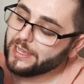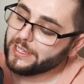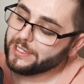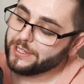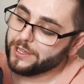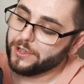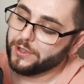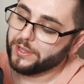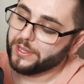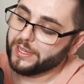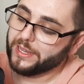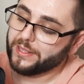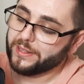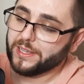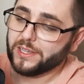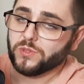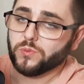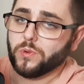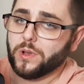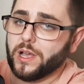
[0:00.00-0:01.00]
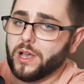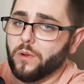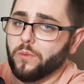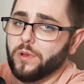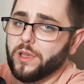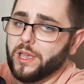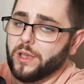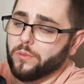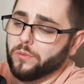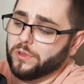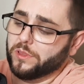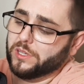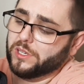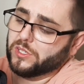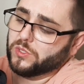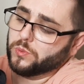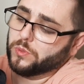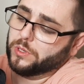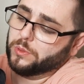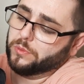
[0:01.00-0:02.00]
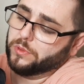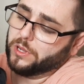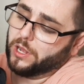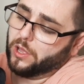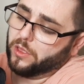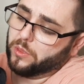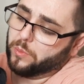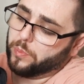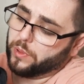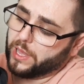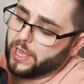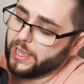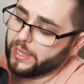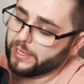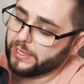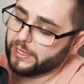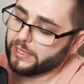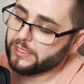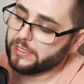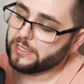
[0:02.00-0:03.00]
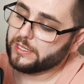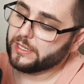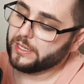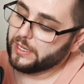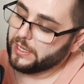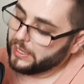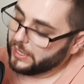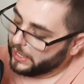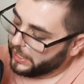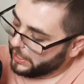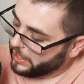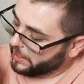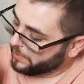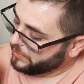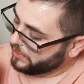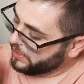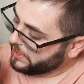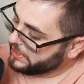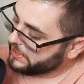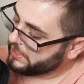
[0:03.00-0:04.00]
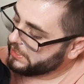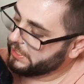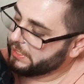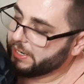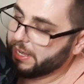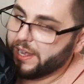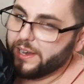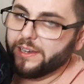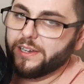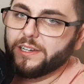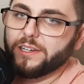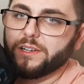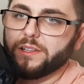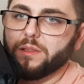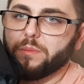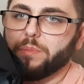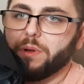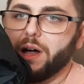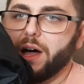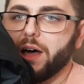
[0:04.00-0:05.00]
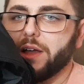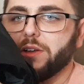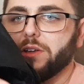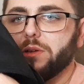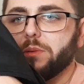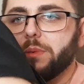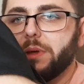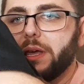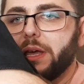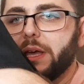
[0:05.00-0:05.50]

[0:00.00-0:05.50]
So again, that's why I went with this one with all the pockets. You can see down here in the bottom,